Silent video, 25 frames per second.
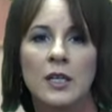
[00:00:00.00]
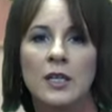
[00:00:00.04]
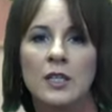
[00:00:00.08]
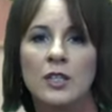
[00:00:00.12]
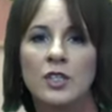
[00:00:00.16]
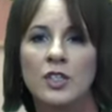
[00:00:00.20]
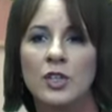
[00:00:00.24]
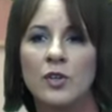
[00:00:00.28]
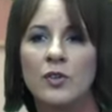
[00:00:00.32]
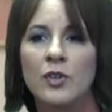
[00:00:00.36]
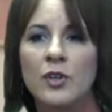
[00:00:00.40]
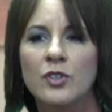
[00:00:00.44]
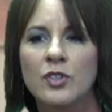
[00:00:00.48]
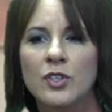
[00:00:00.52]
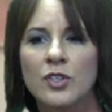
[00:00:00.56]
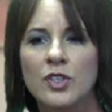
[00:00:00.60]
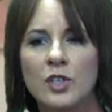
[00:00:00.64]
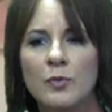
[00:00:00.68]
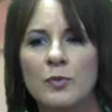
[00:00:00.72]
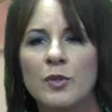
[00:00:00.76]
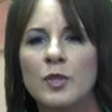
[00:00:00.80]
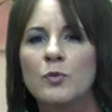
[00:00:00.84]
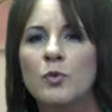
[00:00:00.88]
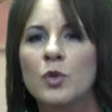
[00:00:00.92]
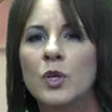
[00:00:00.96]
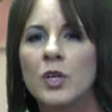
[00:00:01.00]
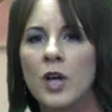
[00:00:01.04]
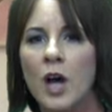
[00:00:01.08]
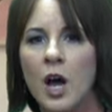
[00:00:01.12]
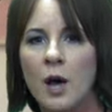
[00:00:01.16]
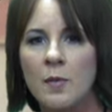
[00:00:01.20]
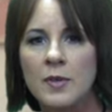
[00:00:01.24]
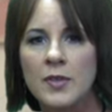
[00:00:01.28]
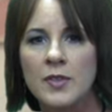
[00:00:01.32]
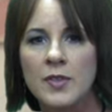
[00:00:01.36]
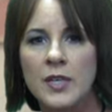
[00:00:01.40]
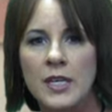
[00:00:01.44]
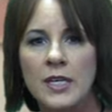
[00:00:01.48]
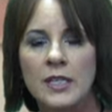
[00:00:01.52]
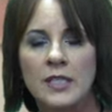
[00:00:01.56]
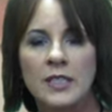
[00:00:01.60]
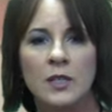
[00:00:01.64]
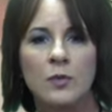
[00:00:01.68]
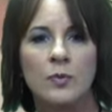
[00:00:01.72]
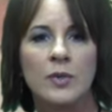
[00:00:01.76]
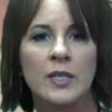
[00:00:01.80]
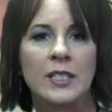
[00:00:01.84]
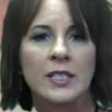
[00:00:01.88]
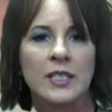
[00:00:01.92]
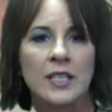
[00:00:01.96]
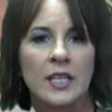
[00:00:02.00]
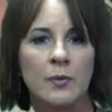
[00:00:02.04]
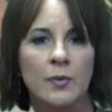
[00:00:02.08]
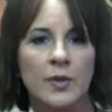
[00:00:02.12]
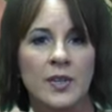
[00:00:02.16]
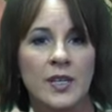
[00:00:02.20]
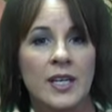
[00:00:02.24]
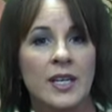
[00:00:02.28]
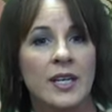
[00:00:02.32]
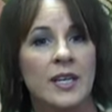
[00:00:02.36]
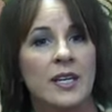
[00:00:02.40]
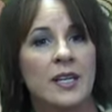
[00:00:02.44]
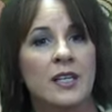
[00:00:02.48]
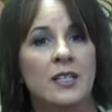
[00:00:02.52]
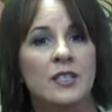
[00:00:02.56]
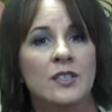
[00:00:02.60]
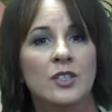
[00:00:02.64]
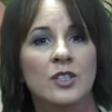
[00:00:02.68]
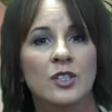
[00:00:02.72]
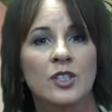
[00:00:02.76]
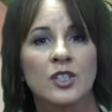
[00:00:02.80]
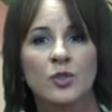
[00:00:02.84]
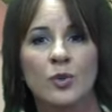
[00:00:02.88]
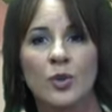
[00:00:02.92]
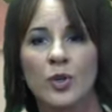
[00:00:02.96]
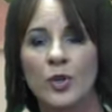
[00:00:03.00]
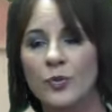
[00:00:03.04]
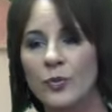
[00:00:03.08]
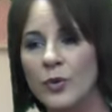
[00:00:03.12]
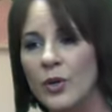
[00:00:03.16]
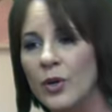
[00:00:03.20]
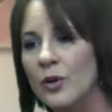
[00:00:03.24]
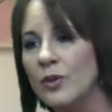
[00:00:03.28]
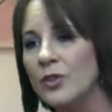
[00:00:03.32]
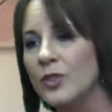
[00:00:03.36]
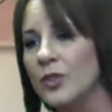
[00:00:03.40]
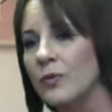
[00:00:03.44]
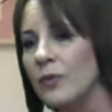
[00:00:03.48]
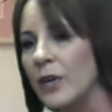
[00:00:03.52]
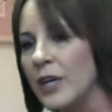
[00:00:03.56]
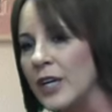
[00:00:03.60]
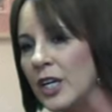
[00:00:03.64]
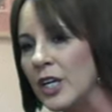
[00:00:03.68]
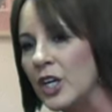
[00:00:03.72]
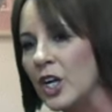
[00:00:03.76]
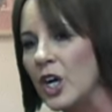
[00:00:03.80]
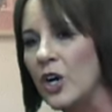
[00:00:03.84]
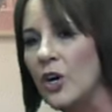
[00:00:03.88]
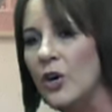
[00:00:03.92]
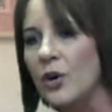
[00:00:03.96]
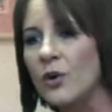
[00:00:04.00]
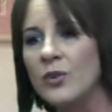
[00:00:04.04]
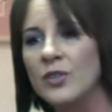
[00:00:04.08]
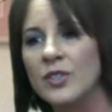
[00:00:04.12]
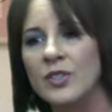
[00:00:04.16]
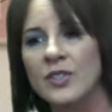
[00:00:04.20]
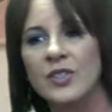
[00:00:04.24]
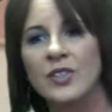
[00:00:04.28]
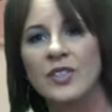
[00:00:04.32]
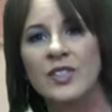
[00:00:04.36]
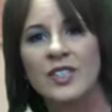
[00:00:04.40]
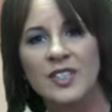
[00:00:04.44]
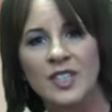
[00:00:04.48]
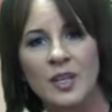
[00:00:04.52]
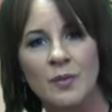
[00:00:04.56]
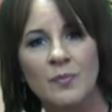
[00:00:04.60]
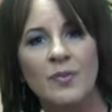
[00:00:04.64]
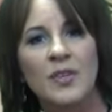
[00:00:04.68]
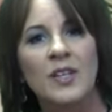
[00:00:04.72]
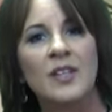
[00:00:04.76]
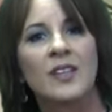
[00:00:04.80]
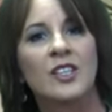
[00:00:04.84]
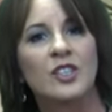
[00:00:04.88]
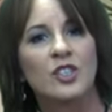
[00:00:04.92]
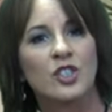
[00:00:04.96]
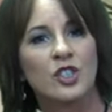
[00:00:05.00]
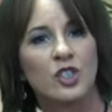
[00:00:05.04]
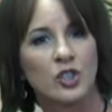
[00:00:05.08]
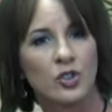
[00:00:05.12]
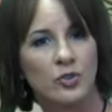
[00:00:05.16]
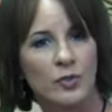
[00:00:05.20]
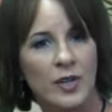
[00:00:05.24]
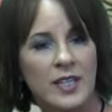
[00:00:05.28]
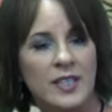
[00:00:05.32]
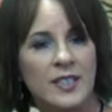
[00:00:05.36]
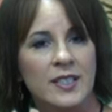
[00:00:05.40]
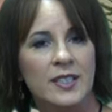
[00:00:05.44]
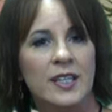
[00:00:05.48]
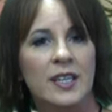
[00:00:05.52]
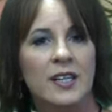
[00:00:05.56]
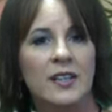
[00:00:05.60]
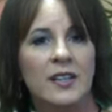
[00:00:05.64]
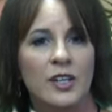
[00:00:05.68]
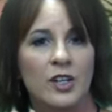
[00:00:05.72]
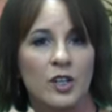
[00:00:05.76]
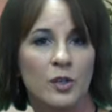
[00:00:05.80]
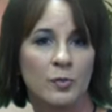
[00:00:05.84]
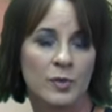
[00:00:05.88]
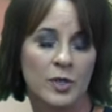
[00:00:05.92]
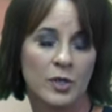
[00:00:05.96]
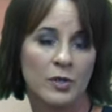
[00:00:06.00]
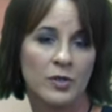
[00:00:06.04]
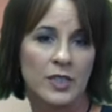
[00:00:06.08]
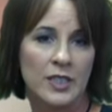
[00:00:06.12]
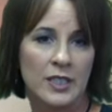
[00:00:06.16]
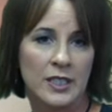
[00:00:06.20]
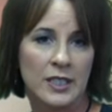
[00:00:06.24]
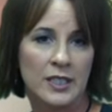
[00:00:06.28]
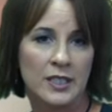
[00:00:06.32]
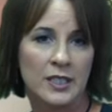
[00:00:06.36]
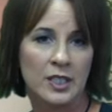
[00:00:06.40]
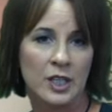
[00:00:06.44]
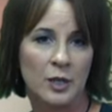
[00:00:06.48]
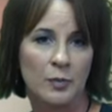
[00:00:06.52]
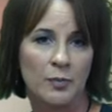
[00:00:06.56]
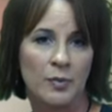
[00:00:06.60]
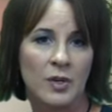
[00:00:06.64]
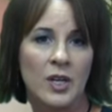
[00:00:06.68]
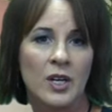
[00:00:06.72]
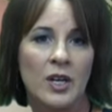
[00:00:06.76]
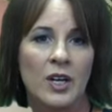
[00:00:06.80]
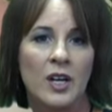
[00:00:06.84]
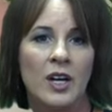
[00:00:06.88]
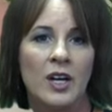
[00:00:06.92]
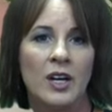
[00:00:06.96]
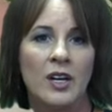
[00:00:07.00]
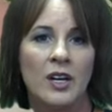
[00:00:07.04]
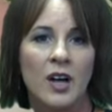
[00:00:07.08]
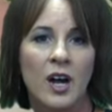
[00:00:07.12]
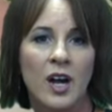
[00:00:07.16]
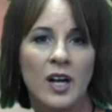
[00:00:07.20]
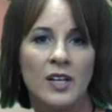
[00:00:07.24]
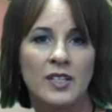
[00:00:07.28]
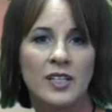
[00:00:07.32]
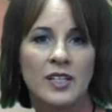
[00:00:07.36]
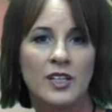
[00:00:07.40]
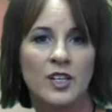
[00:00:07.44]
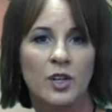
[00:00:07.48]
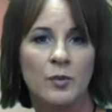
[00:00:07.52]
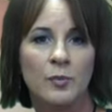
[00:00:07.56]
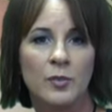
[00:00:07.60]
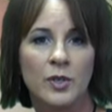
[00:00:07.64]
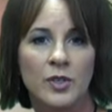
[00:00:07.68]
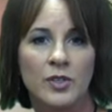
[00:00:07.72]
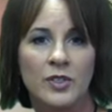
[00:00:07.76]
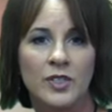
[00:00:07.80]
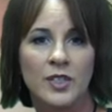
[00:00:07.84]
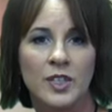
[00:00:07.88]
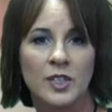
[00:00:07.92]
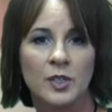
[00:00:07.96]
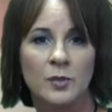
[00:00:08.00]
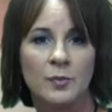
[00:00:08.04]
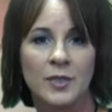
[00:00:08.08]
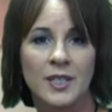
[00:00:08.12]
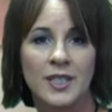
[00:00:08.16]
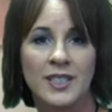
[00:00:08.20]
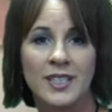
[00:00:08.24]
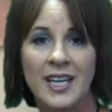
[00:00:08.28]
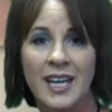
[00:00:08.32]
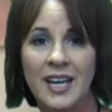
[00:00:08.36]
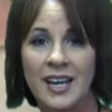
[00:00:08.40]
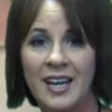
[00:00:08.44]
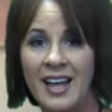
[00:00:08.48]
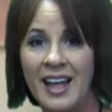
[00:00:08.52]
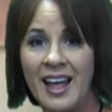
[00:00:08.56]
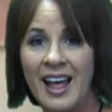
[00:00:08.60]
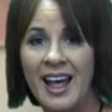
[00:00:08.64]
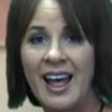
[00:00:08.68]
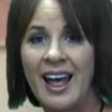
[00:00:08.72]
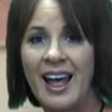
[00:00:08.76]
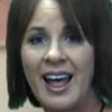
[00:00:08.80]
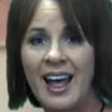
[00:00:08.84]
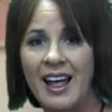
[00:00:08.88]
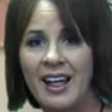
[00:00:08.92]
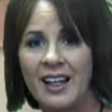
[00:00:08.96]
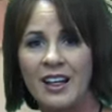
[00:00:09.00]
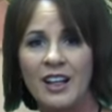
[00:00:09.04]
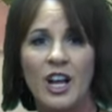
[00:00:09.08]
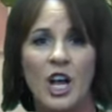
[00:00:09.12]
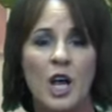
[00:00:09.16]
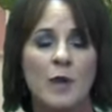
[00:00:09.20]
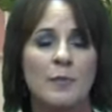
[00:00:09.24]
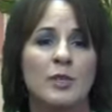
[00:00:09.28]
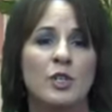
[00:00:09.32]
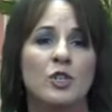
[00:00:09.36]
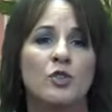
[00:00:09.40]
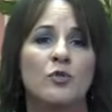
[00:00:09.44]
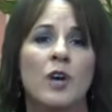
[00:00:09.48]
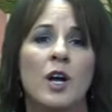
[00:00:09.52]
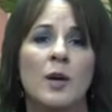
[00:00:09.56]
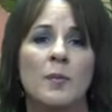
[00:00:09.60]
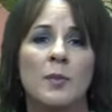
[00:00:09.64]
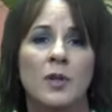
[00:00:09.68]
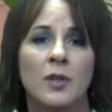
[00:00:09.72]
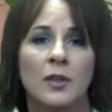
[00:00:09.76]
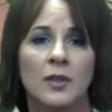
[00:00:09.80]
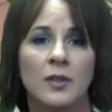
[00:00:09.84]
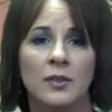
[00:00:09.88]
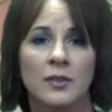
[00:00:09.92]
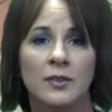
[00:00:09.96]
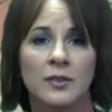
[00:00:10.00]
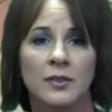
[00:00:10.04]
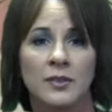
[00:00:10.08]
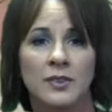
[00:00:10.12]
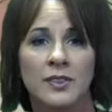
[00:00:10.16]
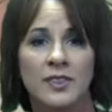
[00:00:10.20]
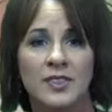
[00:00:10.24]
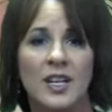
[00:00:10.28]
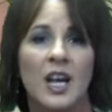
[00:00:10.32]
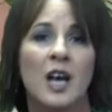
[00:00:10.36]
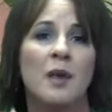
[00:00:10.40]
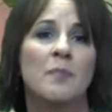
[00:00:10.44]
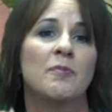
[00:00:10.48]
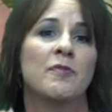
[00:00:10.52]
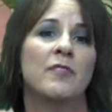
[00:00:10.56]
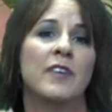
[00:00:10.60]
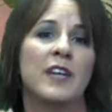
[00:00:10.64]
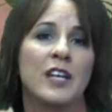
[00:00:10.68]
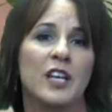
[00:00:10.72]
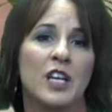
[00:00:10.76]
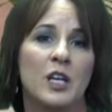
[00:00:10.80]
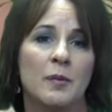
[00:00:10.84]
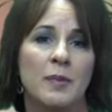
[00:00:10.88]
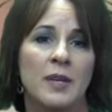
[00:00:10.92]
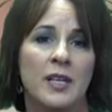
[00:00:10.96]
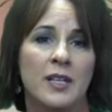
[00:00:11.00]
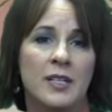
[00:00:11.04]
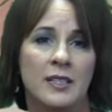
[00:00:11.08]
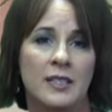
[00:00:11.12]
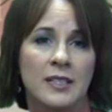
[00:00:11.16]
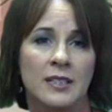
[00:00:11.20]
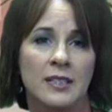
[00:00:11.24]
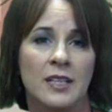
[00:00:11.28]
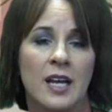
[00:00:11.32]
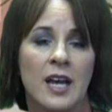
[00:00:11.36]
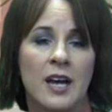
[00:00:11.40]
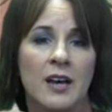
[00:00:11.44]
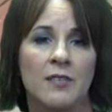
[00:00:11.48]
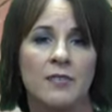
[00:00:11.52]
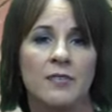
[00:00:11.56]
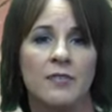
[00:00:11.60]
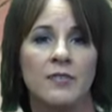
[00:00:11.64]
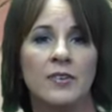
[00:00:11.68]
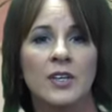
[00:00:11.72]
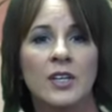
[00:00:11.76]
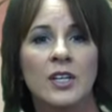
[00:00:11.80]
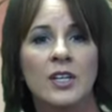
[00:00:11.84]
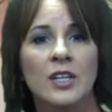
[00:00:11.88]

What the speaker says: So those are some of the more common things that we see with kids: the sore throat, the runny nose. There's something that's stressing their immune system, causing their immune system to say, I'm in trouble. Stop feeding me this stuff.